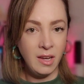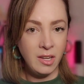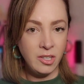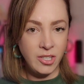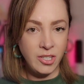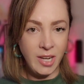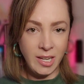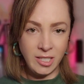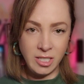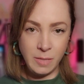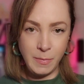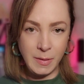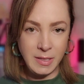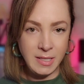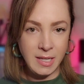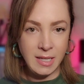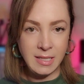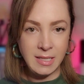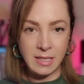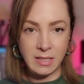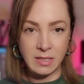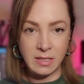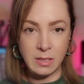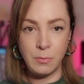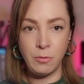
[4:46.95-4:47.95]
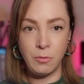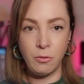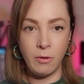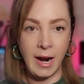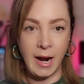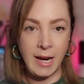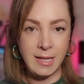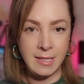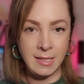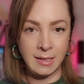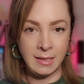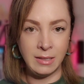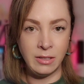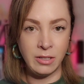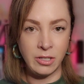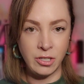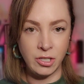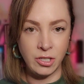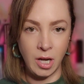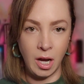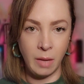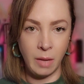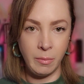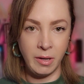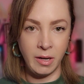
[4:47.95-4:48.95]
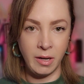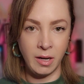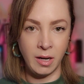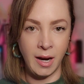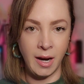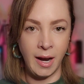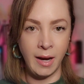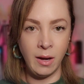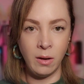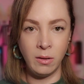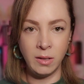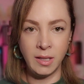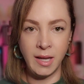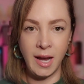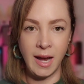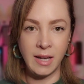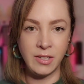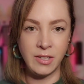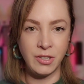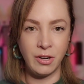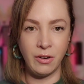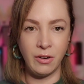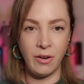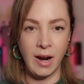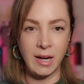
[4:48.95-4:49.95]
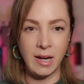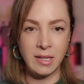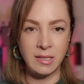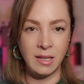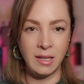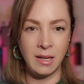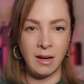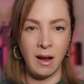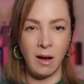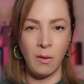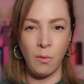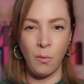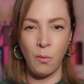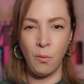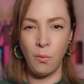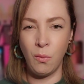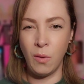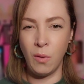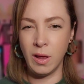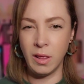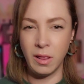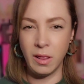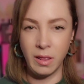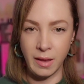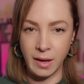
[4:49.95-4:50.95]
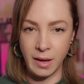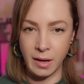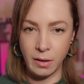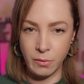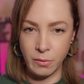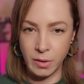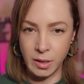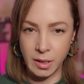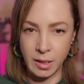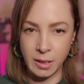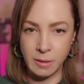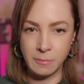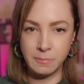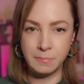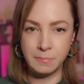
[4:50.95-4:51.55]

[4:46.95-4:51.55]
ChatGPT did a surprisingly good job here. I only had to correct it on one thing, really.